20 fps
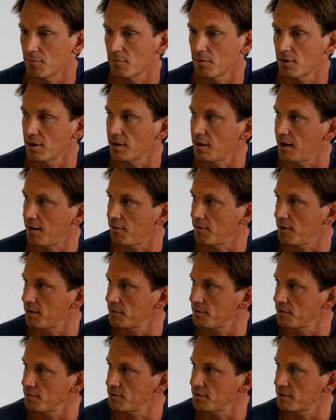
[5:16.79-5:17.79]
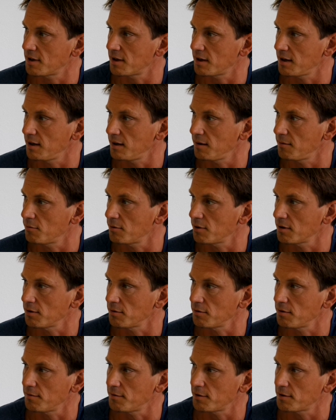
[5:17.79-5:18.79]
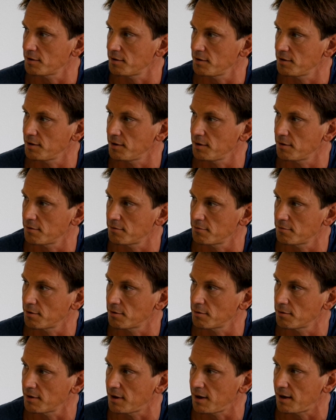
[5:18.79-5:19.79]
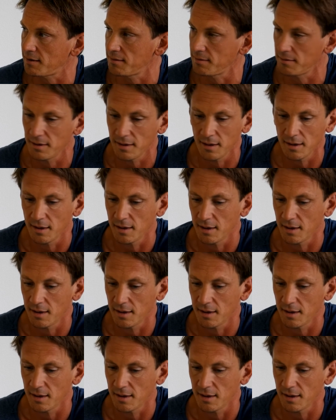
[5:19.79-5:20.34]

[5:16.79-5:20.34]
what areas you study, what university you're enrolled at,